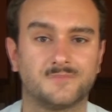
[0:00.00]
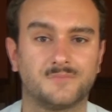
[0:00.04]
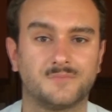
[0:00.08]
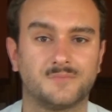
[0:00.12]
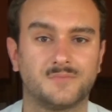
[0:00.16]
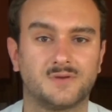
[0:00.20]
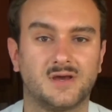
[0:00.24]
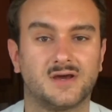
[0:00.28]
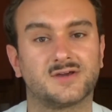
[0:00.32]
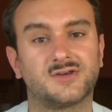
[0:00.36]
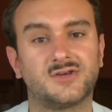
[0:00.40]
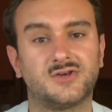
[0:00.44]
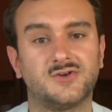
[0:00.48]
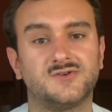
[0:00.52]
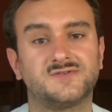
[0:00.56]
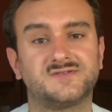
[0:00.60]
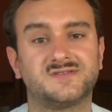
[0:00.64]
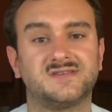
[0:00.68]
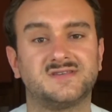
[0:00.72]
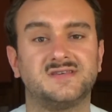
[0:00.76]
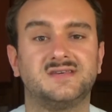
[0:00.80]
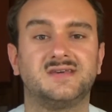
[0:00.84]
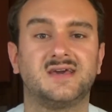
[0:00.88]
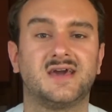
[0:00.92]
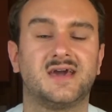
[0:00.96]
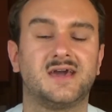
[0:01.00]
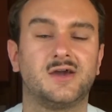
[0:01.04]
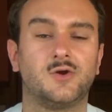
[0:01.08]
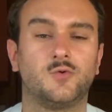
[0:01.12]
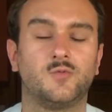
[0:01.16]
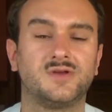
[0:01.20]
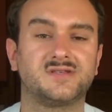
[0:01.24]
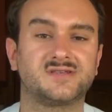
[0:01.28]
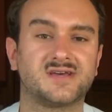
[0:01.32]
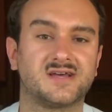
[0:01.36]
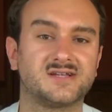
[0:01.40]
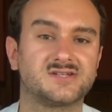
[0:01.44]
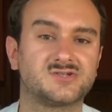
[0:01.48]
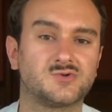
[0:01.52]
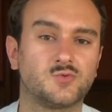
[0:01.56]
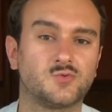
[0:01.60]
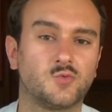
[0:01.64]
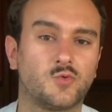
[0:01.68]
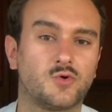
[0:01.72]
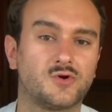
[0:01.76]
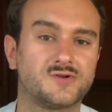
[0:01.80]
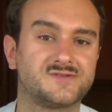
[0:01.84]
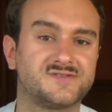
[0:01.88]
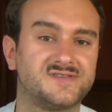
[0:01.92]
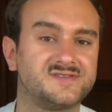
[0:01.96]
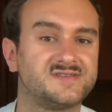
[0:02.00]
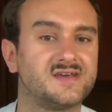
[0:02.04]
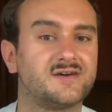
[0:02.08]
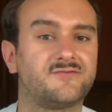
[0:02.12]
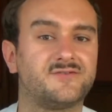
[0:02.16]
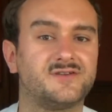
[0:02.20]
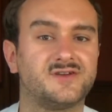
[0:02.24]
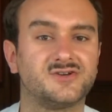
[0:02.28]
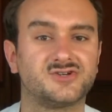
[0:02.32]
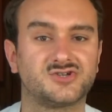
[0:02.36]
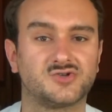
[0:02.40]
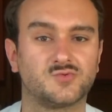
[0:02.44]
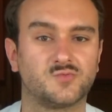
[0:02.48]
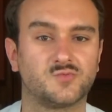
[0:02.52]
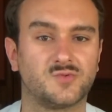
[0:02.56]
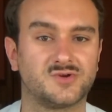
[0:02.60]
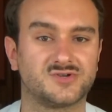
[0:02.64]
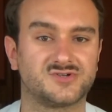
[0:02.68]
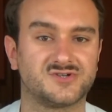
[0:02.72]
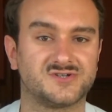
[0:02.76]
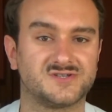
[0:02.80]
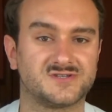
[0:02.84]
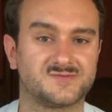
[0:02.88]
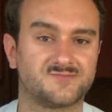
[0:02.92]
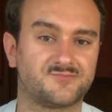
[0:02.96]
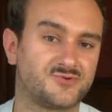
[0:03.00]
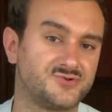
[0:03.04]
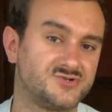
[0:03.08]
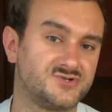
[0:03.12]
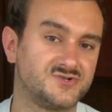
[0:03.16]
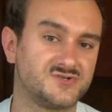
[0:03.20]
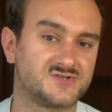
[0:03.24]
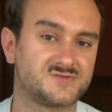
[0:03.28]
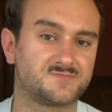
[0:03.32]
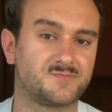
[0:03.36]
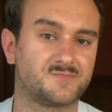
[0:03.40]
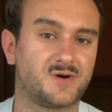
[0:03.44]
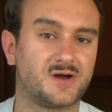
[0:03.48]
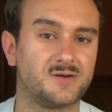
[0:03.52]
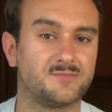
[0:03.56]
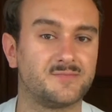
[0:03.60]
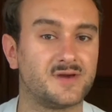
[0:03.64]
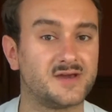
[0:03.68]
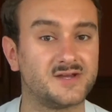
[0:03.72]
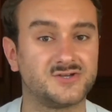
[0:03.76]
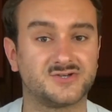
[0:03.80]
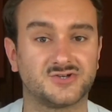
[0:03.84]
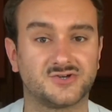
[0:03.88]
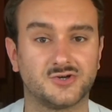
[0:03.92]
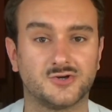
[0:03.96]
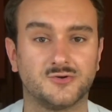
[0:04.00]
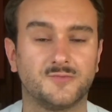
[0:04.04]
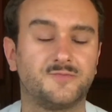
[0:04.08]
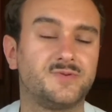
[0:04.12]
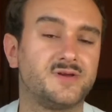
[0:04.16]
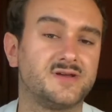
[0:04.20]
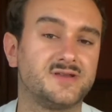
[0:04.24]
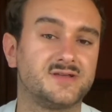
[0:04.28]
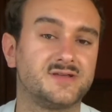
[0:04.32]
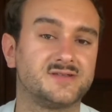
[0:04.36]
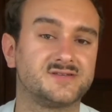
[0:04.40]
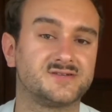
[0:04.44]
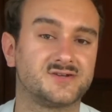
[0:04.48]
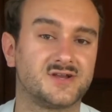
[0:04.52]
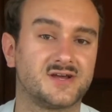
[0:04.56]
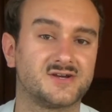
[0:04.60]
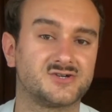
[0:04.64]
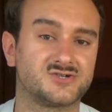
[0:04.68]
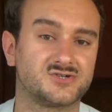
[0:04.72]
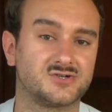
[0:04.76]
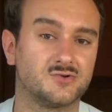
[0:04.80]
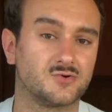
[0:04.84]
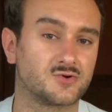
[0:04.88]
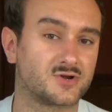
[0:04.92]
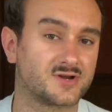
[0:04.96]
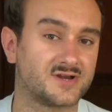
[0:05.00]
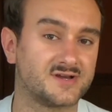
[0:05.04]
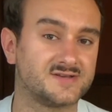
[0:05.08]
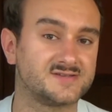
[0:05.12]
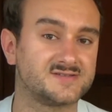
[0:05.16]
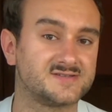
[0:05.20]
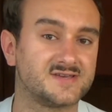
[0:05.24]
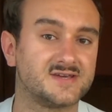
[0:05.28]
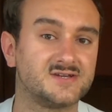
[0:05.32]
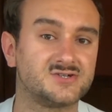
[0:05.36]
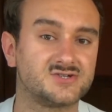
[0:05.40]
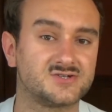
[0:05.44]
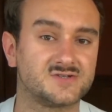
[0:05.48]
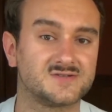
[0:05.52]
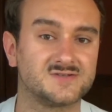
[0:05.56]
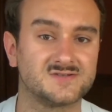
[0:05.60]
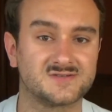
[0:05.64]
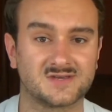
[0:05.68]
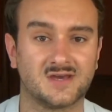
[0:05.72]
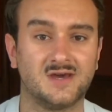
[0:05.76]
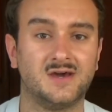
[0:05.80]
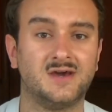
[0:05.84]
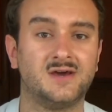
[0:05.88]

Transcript: At QCA, we tend towards the definition which is produced by major European international organizations,